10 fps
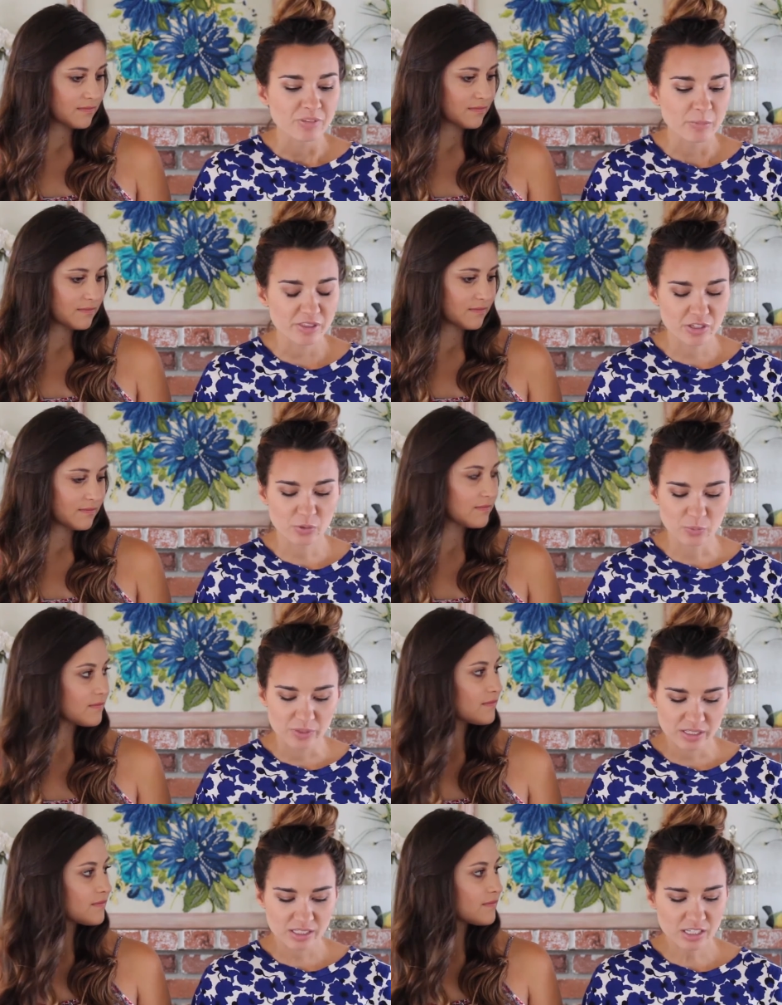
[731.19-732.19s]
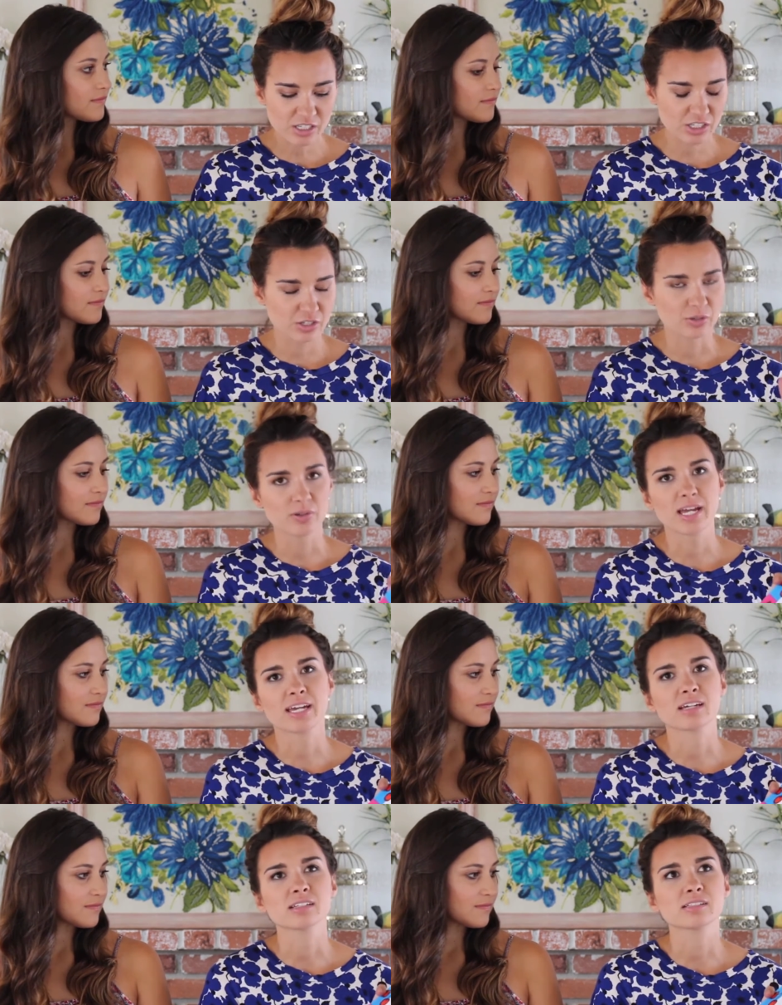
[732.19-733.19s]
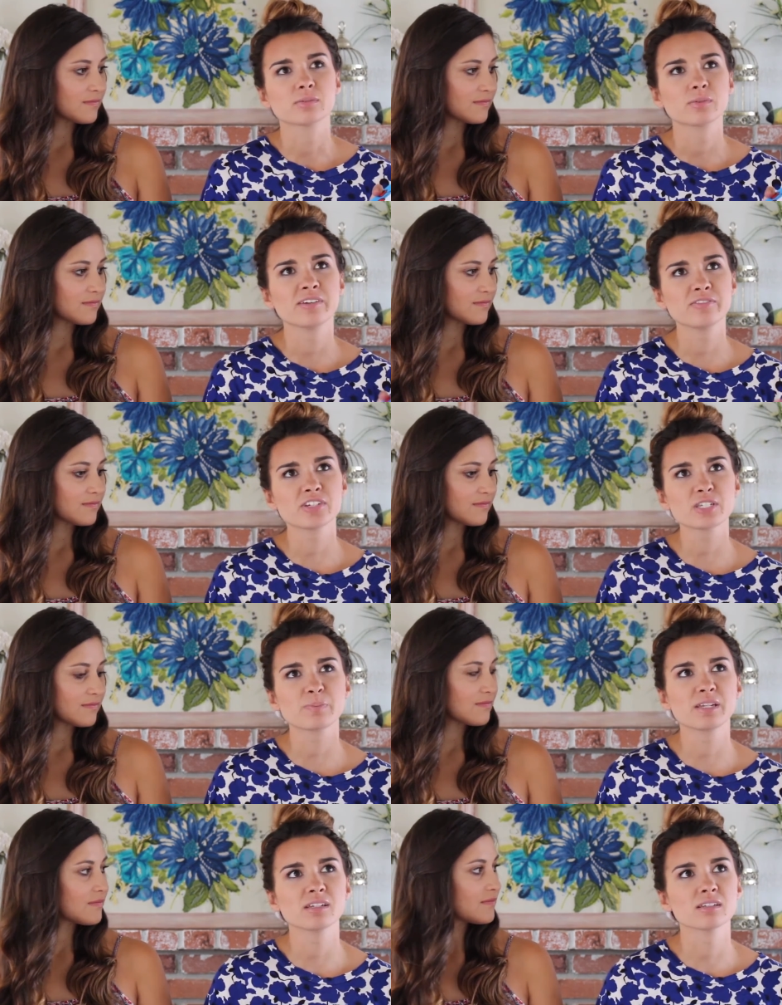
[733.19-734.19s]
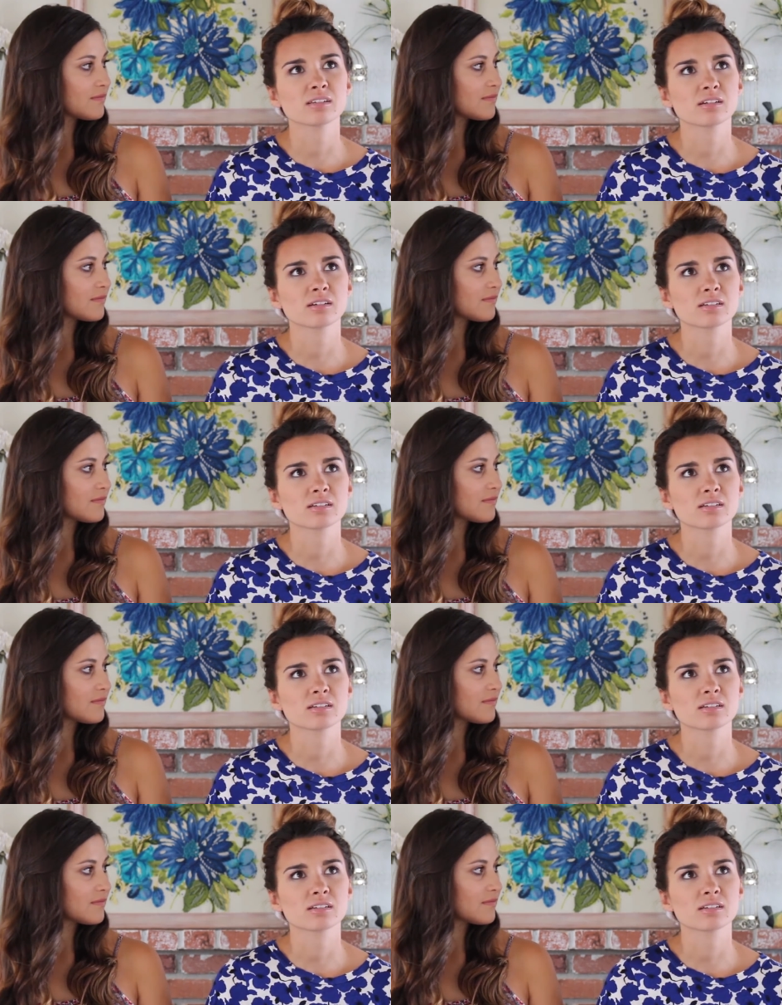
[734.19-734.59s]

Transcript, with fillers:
Speaker 1: But they're really cute and we've just been